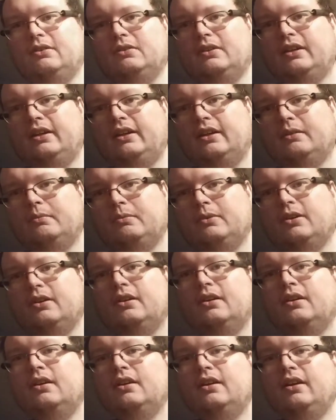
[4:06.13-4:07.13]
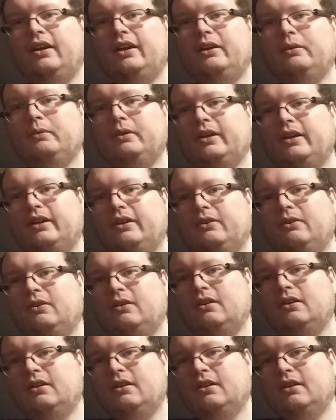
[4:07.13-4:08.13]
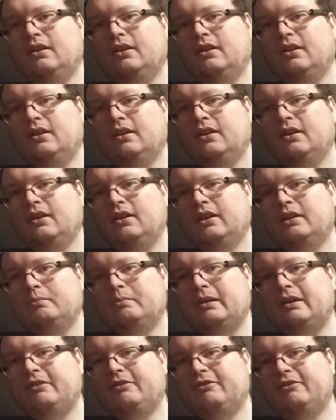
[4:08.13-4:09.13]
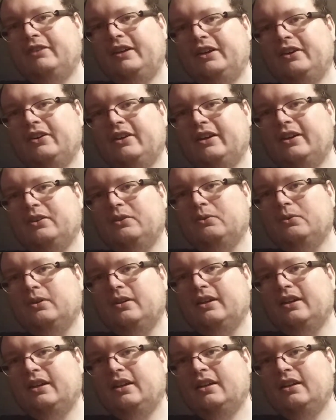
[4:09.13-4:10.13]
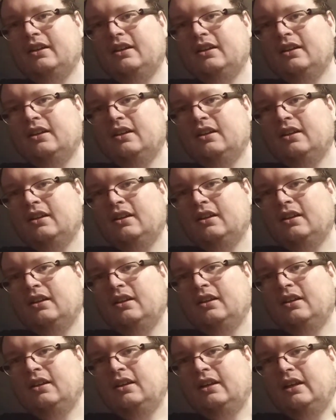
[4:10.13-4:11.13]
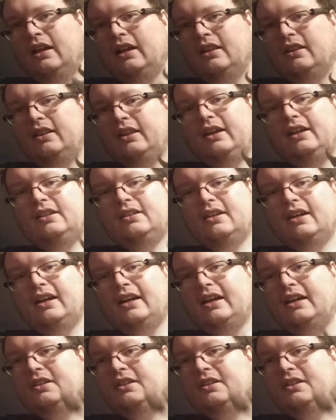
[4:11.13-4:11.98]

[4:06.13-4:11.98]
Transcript: camera. There we go. My finger out of the way. And these guys